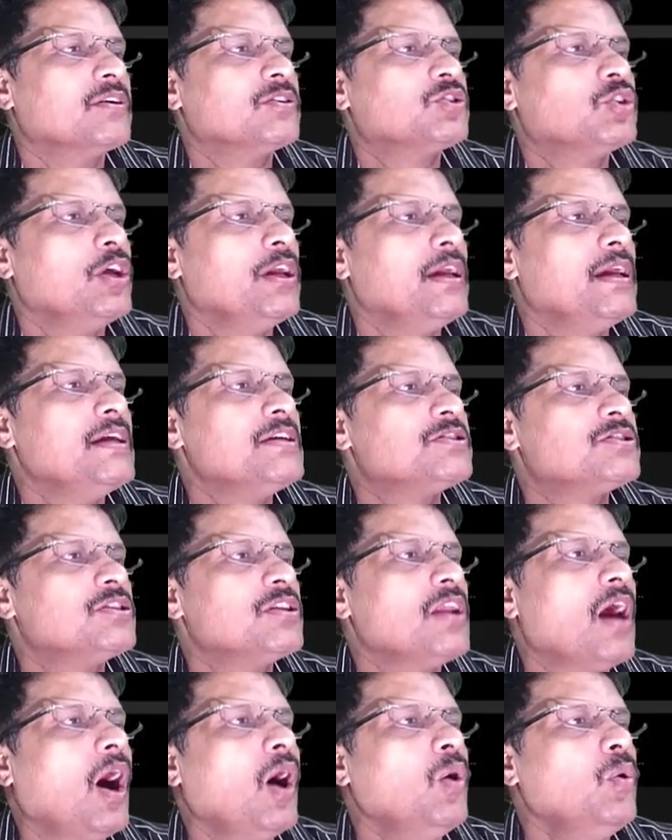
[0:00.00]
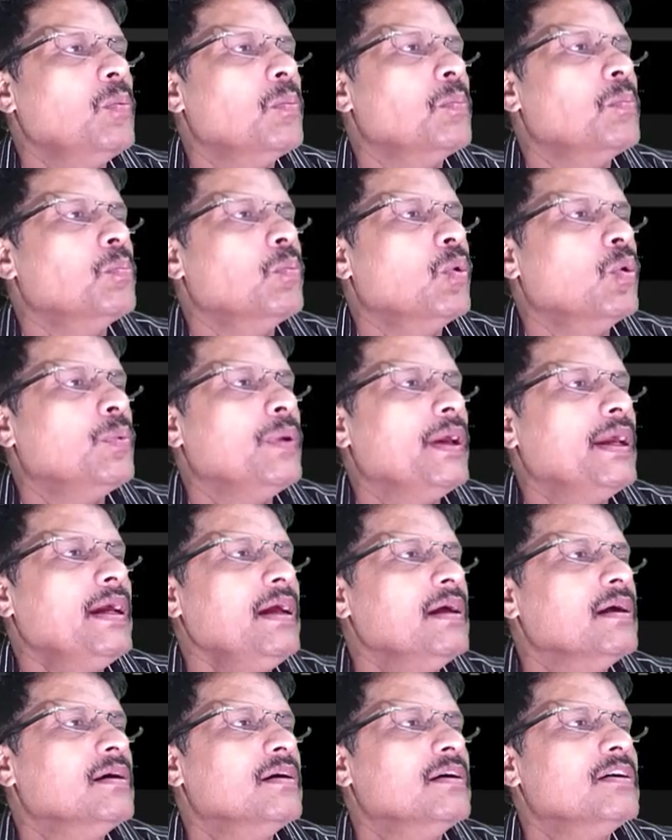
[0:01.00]
So he is now
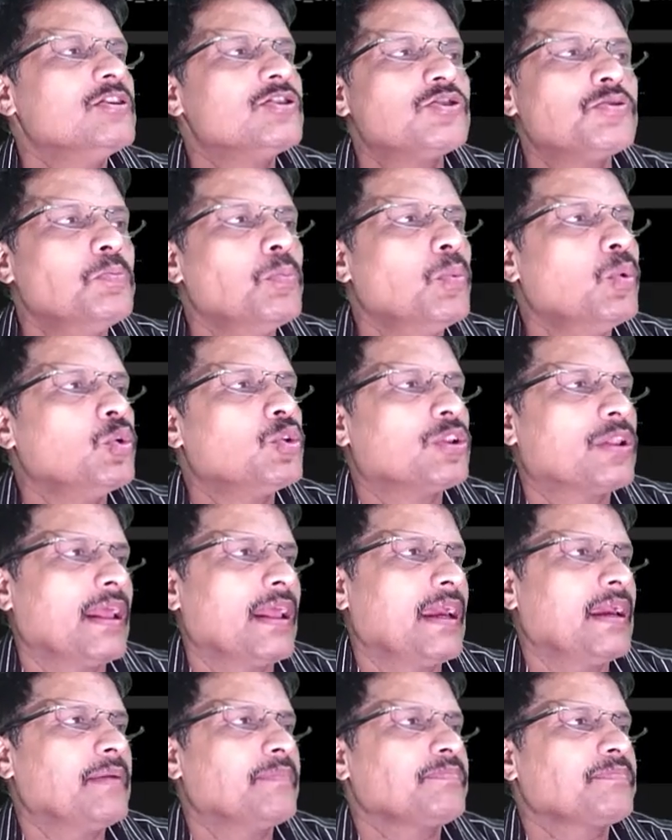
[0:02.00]
moving smoothly.